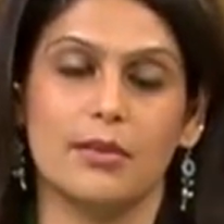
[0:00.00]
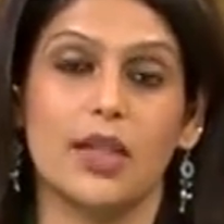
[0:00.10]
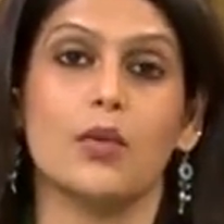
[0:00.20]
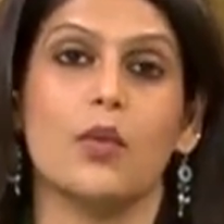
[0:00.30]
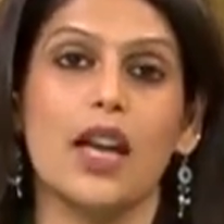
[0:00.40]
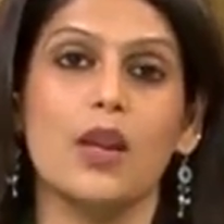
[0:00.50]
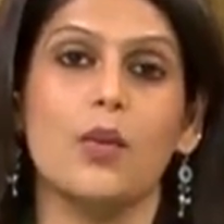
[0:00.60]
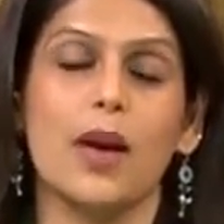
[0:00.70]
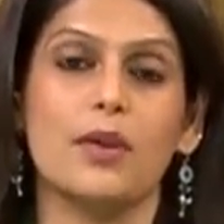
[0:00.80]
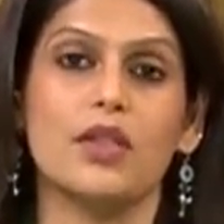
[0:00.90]
But one
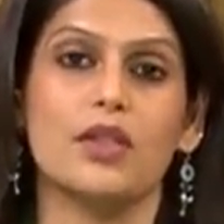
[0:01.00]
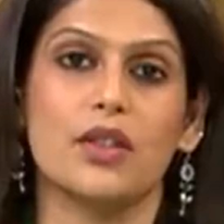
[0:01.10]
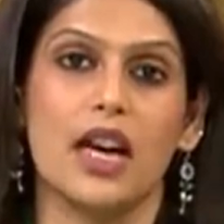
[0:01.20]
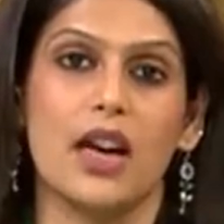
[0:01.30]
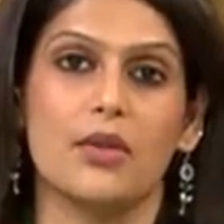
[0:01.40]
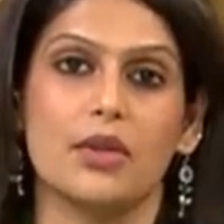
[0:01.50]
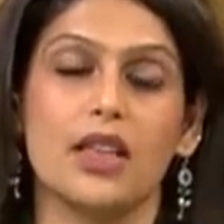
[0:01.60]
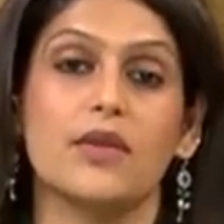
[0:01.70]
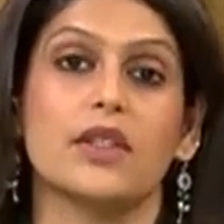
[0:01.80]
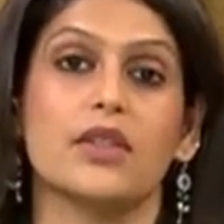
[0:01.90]
weapon stood out.
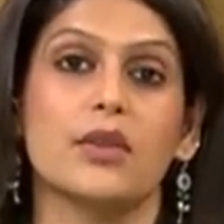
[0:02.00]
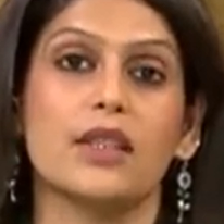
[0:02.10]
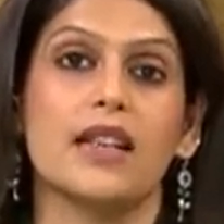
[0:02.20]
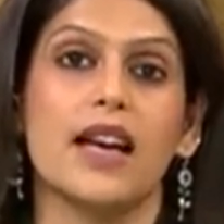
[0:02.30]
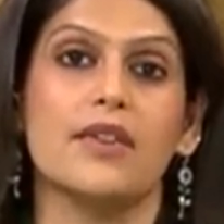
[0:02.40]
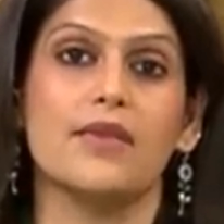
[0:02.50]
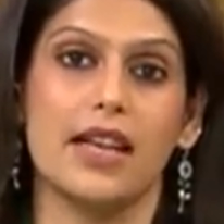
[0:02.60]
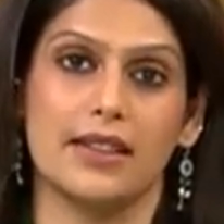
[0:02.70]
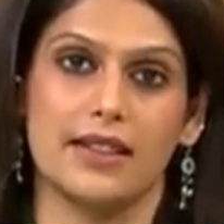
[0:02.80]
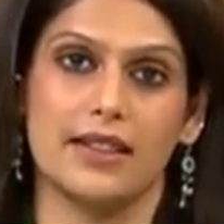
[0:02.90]
It was a suicide
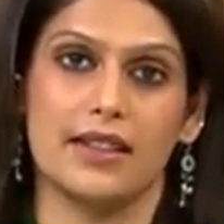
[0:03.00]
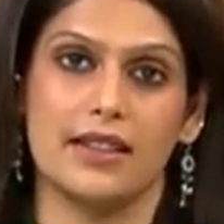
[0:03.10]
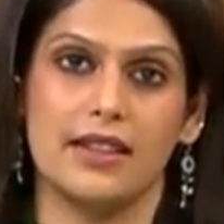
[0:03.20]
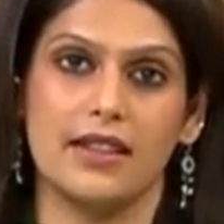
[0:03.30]
vest.